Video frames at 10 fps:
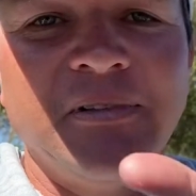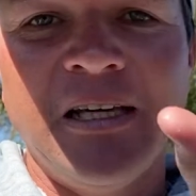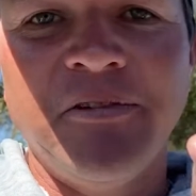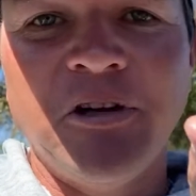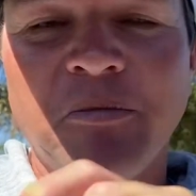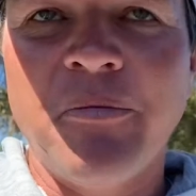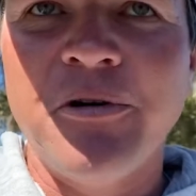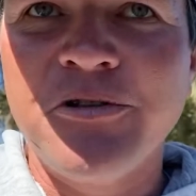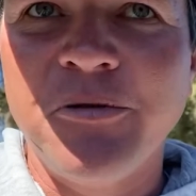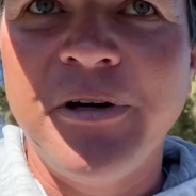even though my
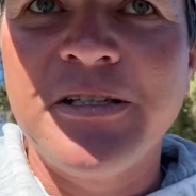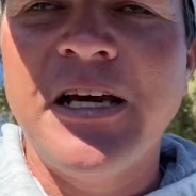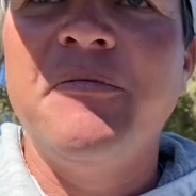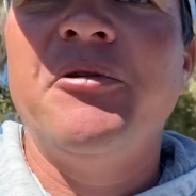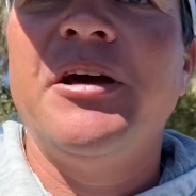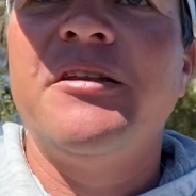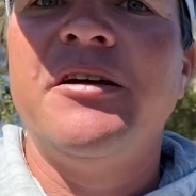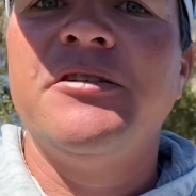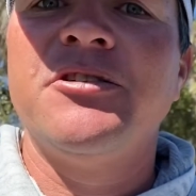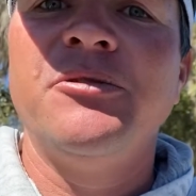personal best came on that
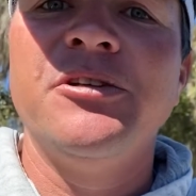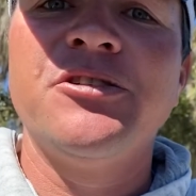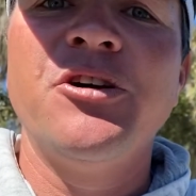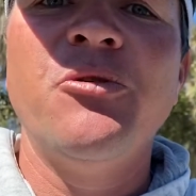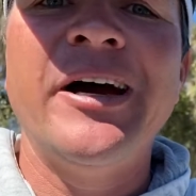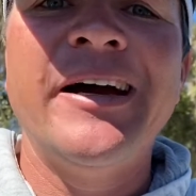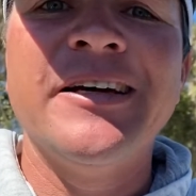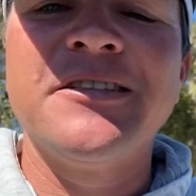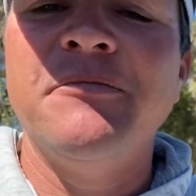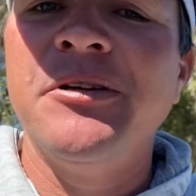thing. So let's go
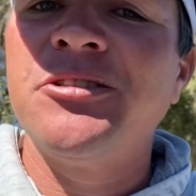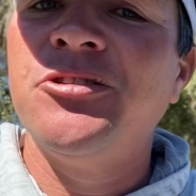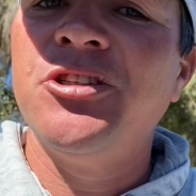ask Mr.